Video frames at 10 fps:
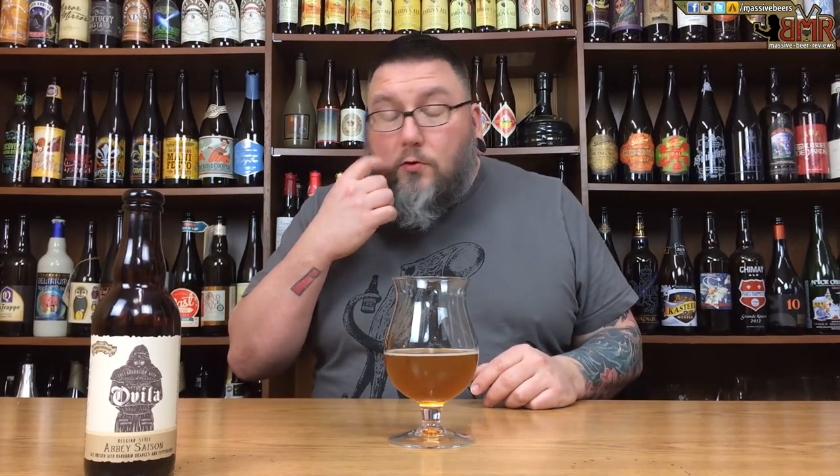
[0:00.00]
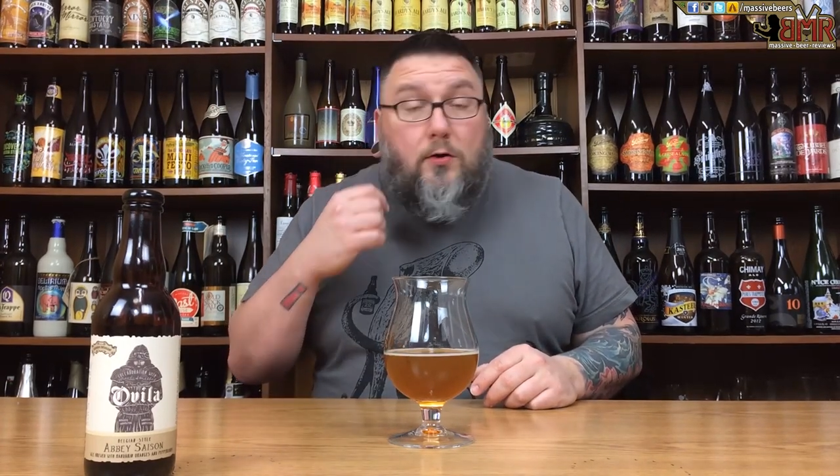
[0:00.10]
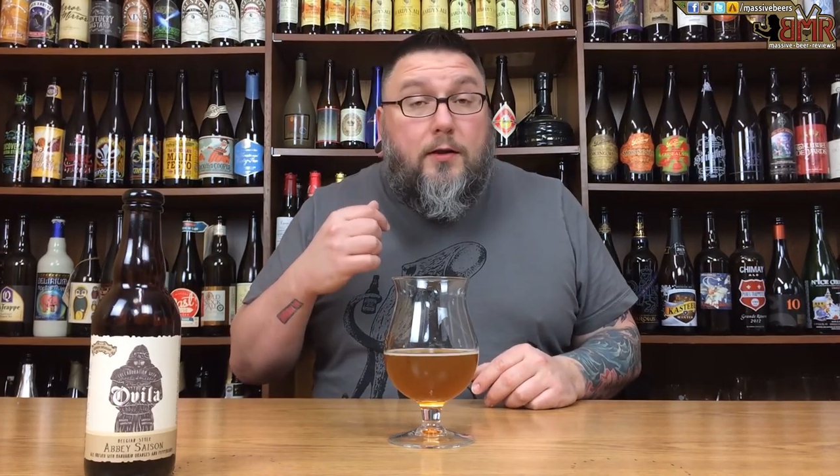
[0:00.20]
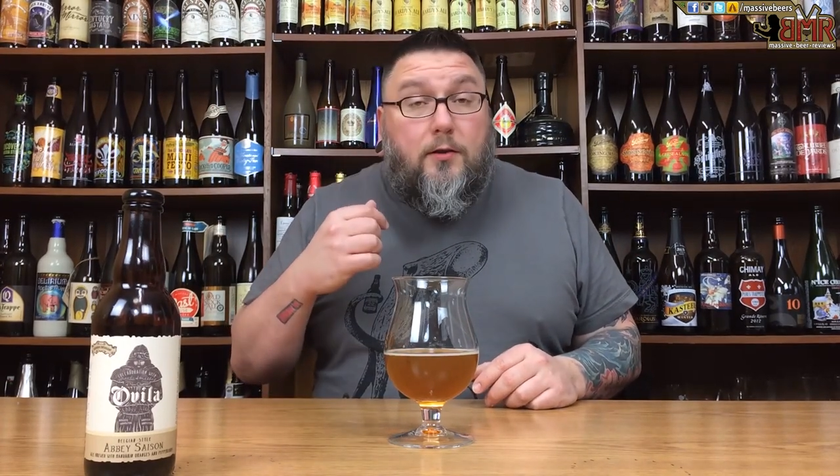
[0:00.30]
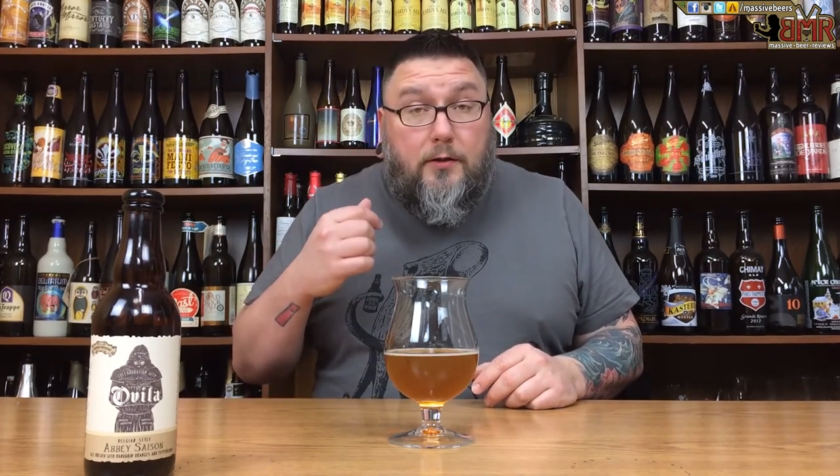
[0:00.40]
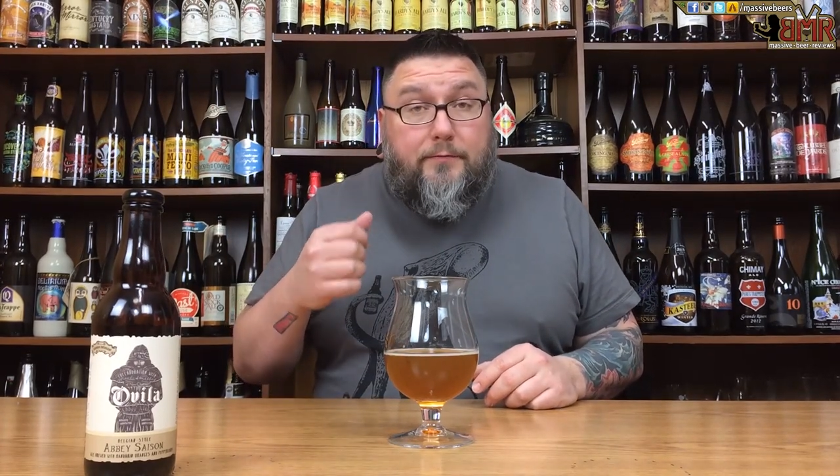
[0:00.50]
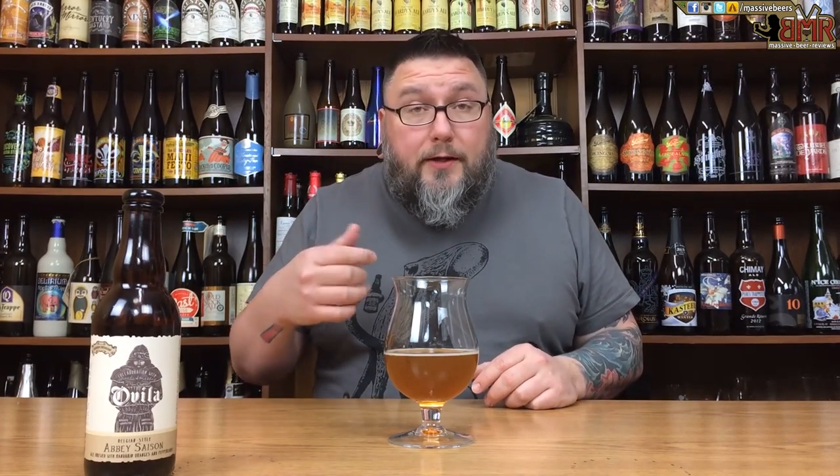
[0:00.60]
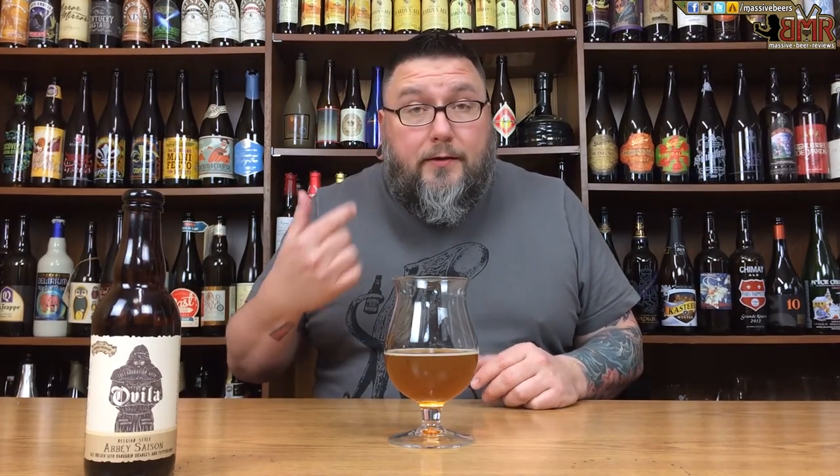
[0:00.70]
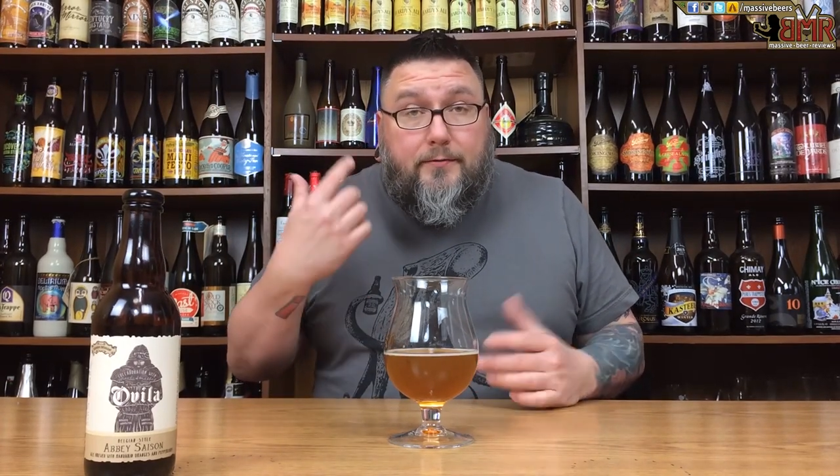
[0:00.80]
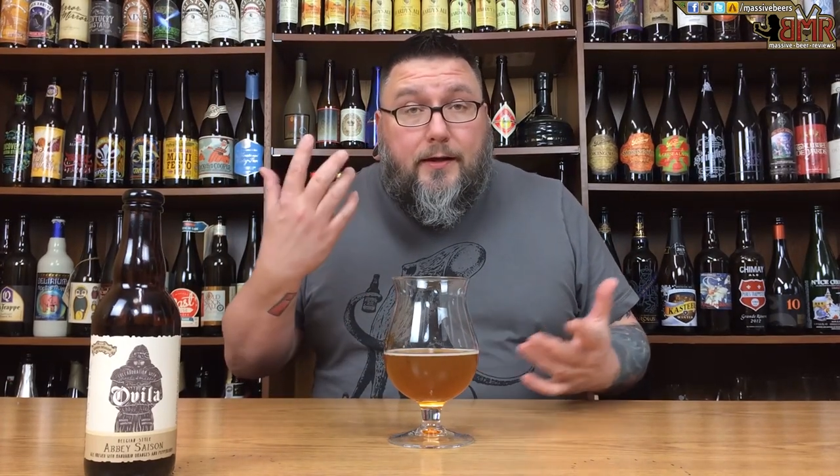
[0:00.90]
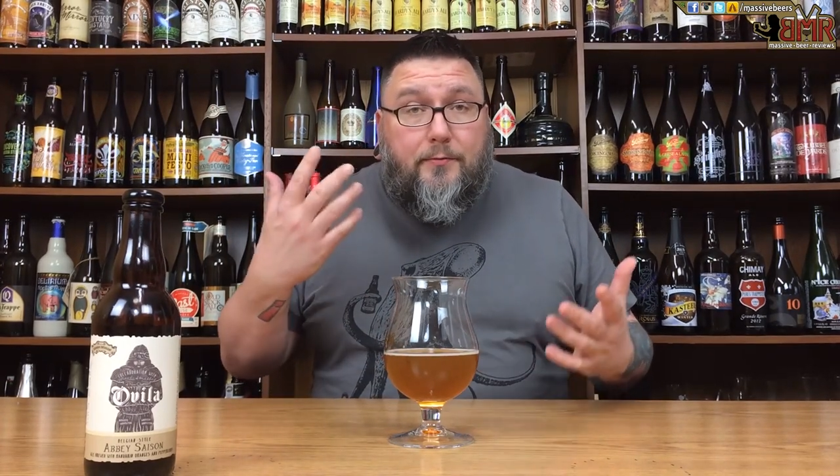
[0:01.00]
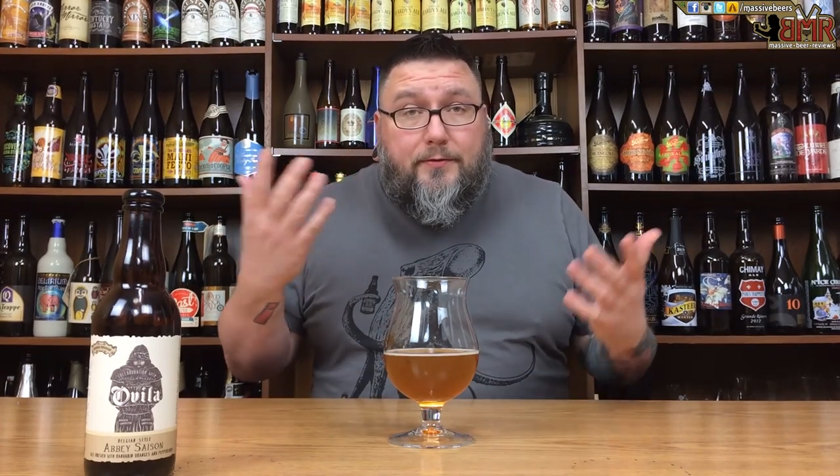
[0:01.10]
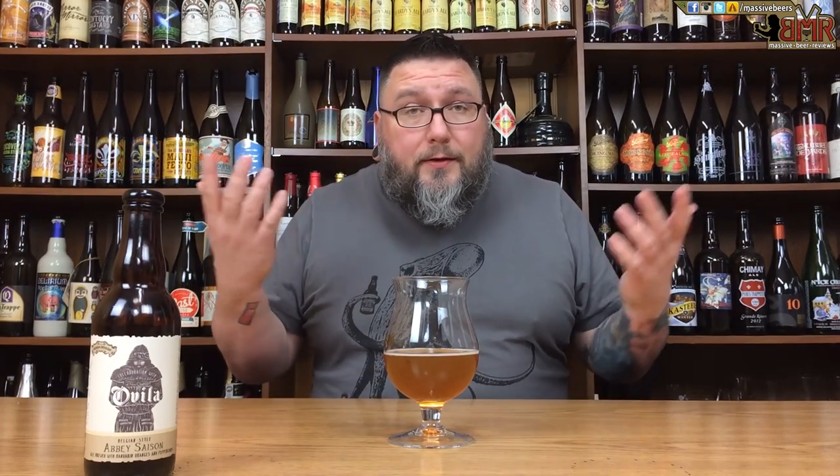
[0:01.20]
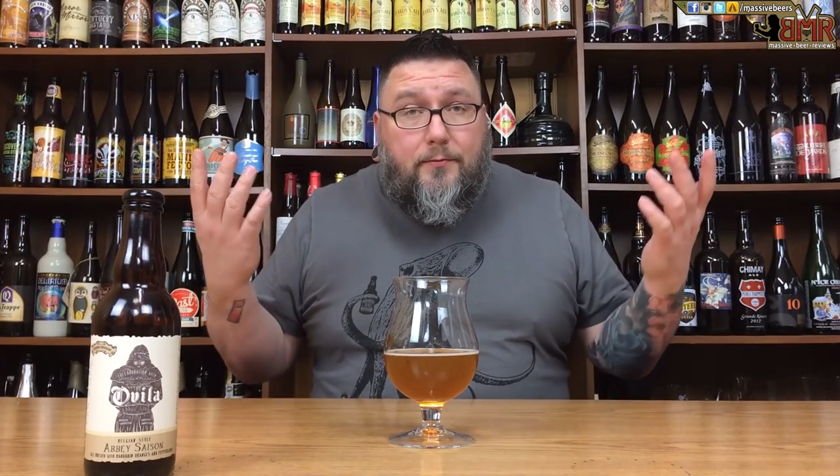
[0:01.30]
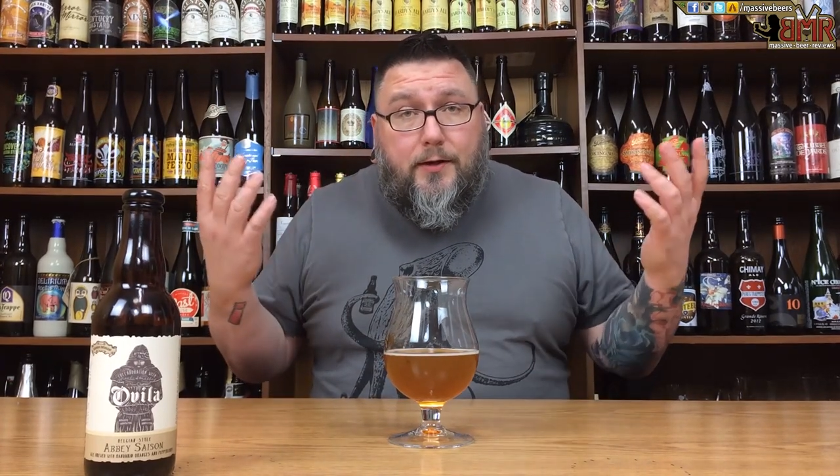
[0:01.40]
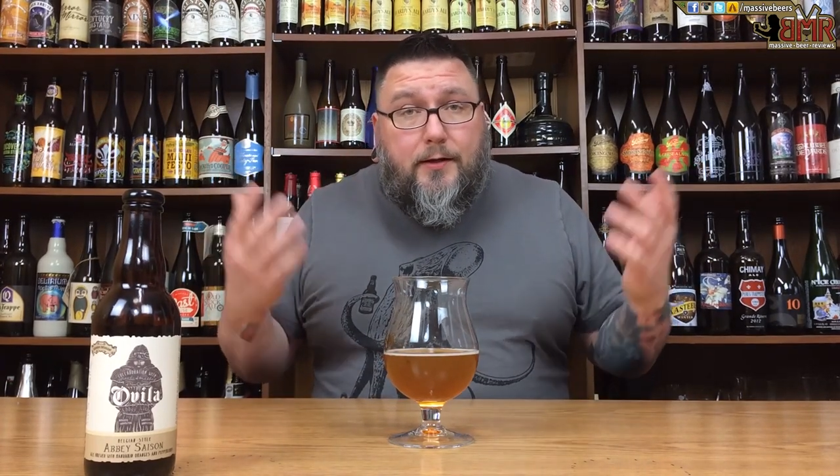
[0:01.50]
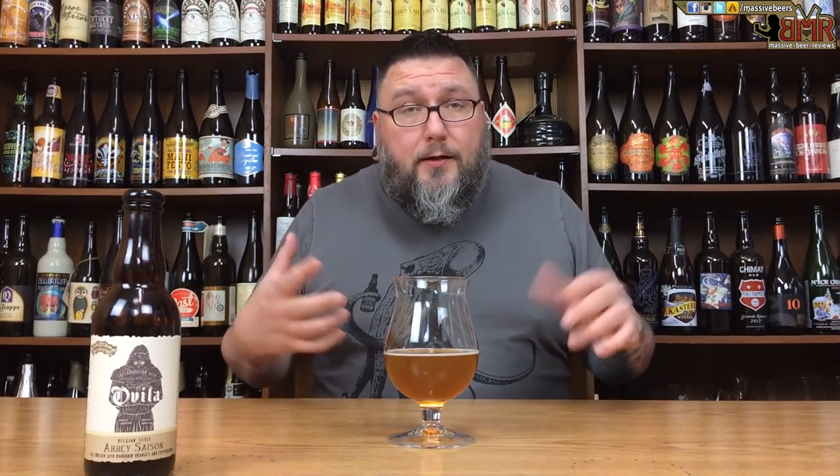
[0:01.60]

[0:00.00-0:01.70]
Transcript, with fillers: or Olivia, as I would say when I